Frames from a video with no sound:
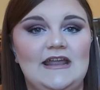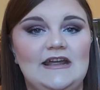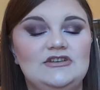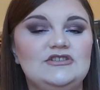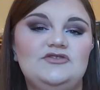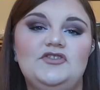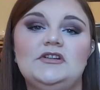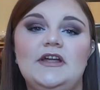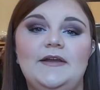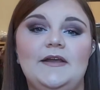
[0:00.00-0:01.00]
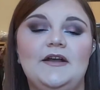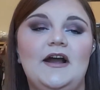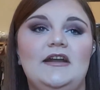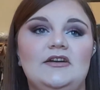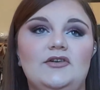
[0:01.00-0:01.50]
and I just feel like it
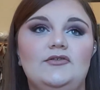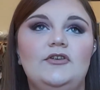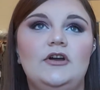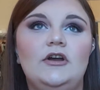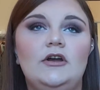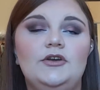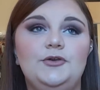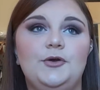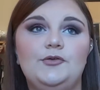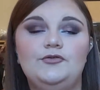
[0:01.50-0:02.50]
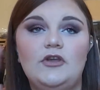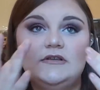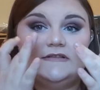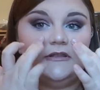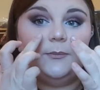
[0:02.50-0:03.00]
kind of,
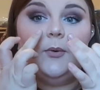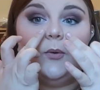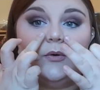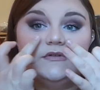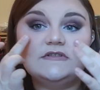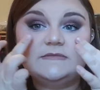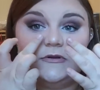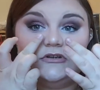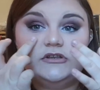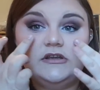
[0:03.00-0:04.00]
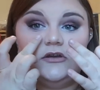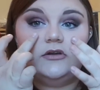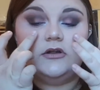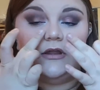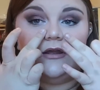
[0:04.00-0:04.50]
fills in the pores, especially
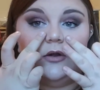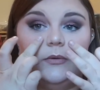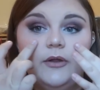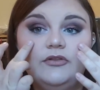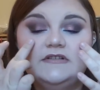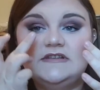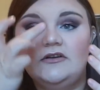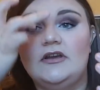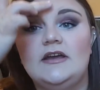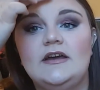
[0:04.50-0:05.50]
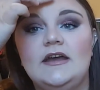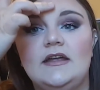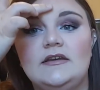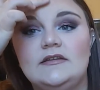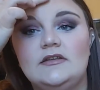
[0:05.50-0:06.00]
like around this area
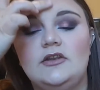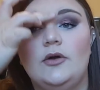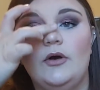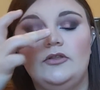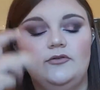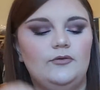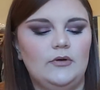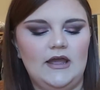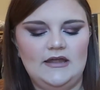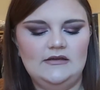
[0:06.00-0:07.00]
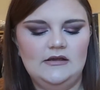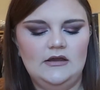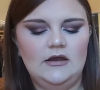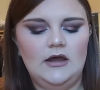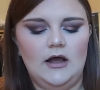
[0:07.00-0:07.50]
and, on the forehead.
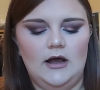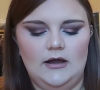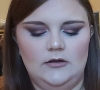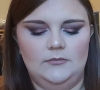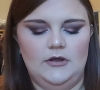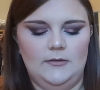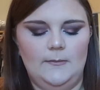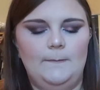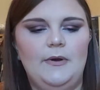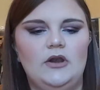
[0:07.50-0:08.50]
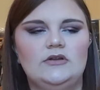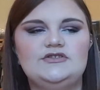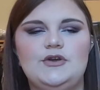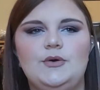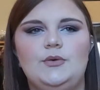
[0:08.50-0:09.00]
But
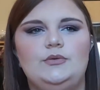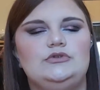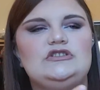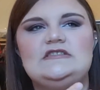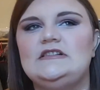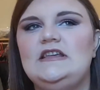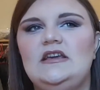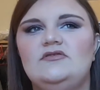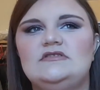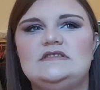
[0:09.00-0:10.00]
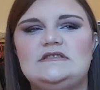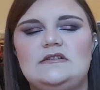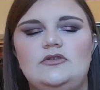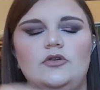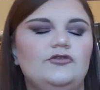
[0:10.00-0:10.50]
also just leaves
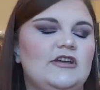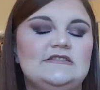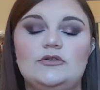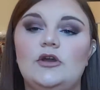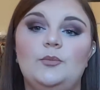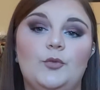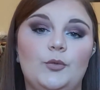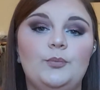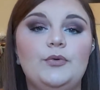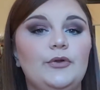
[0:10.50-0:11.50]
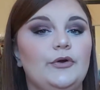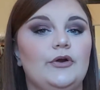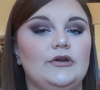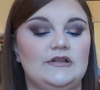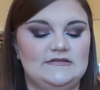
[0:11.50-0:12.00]
your face looking more
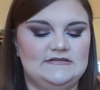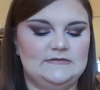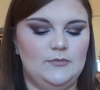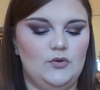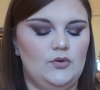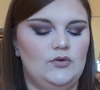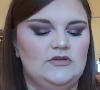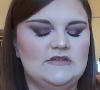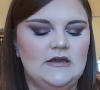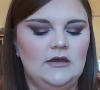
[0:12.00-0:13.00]
blurred and smooth.